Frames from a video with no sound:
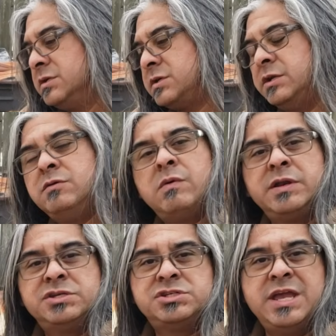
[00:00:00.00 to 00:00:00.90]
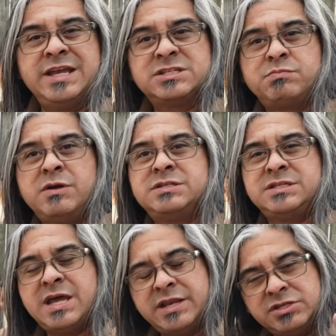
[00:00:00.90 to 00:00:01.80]
So I do want to
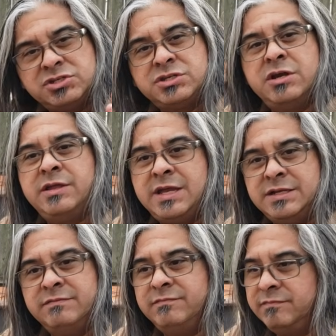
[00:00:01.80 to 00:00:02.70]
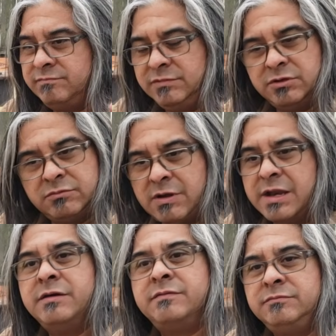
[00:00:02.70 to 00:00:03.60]
express that and share that, you know,
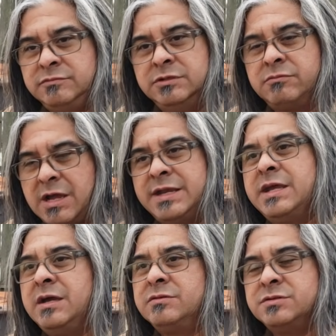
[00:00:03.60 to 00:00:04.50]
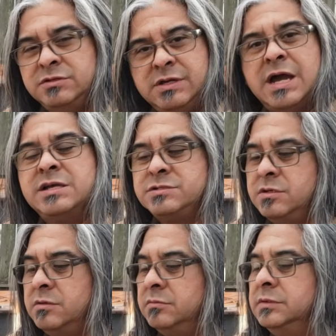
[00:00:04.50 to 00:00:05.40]
right now, so you guys
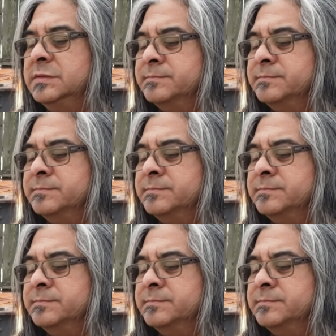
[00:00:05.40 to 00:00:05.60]
know.